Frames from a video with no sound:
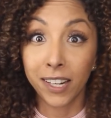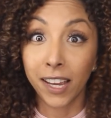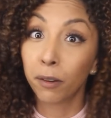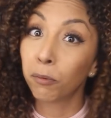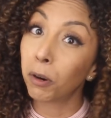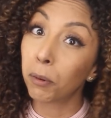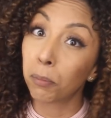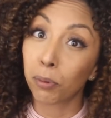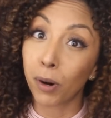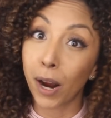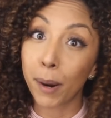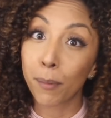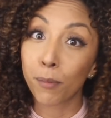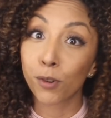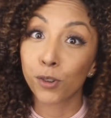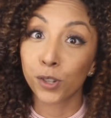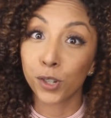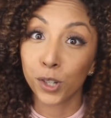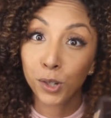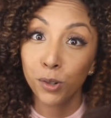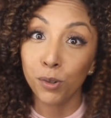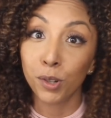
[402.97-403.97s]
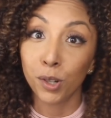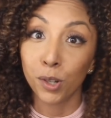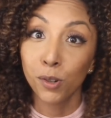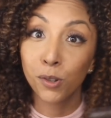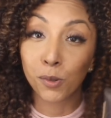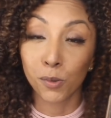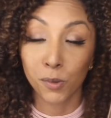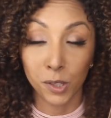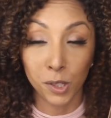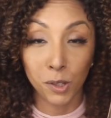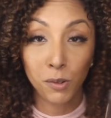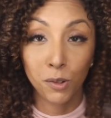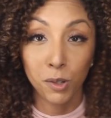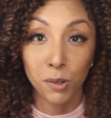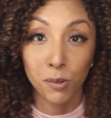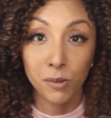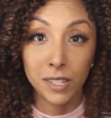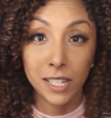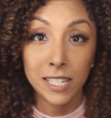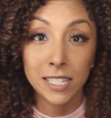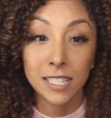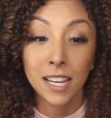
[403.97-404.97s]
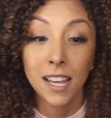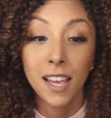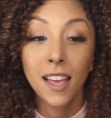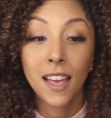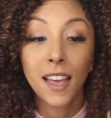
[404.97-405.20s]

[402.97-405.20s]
and what primers you use when you use it.